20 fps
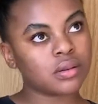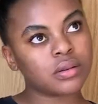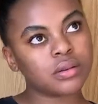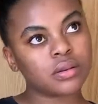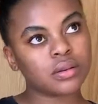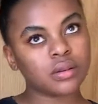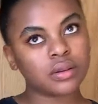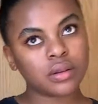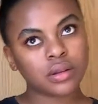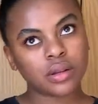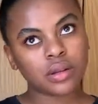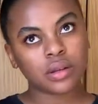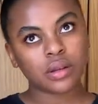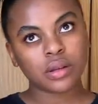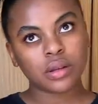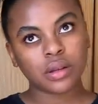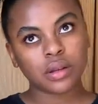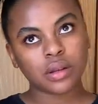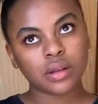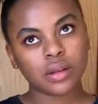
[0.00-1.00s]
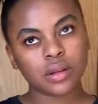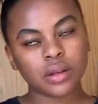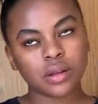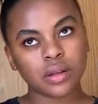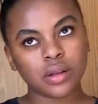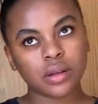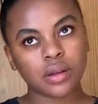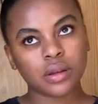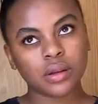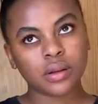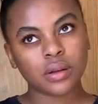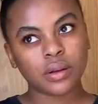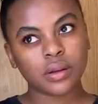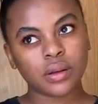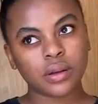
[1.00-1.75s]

Nobody speaks.